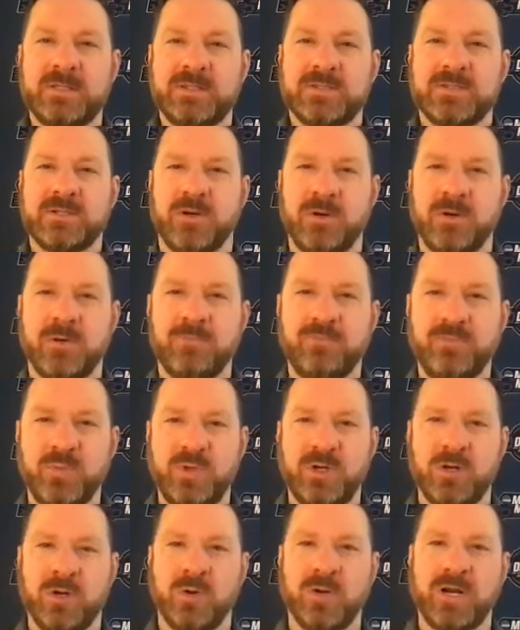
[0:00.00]
So,
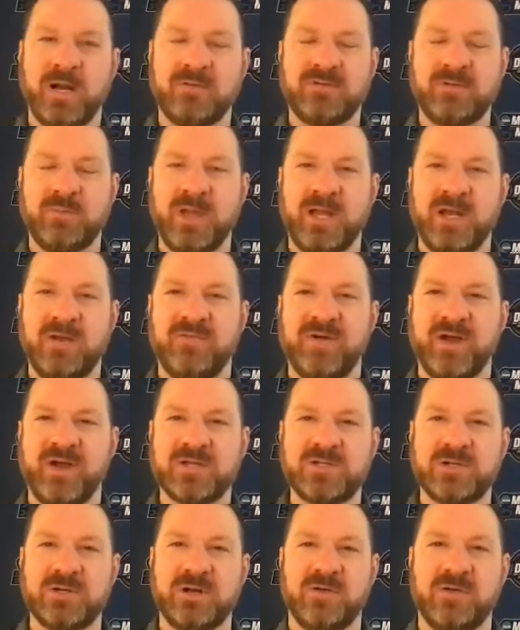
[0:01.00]
you know, we're going to have to
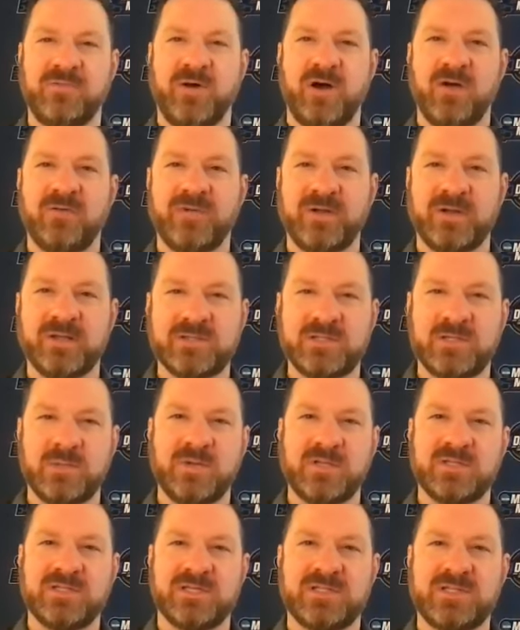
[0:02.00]
manufacture enough offense to
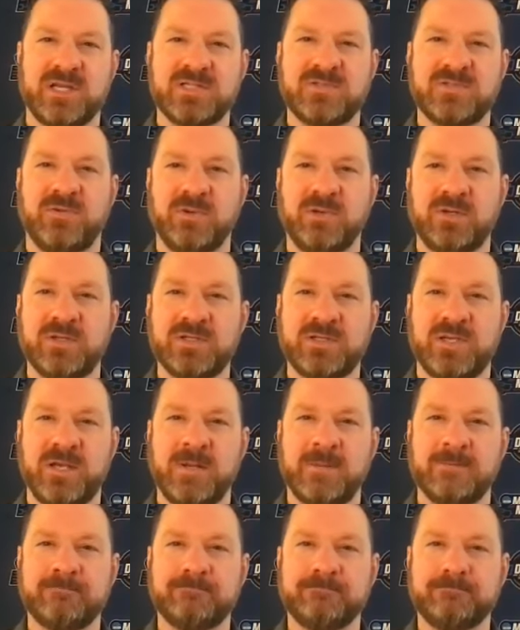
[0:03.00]
be successful in this
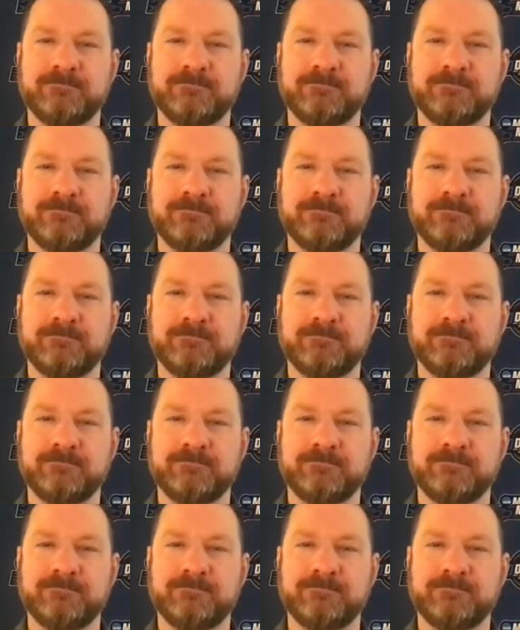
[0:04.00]
game.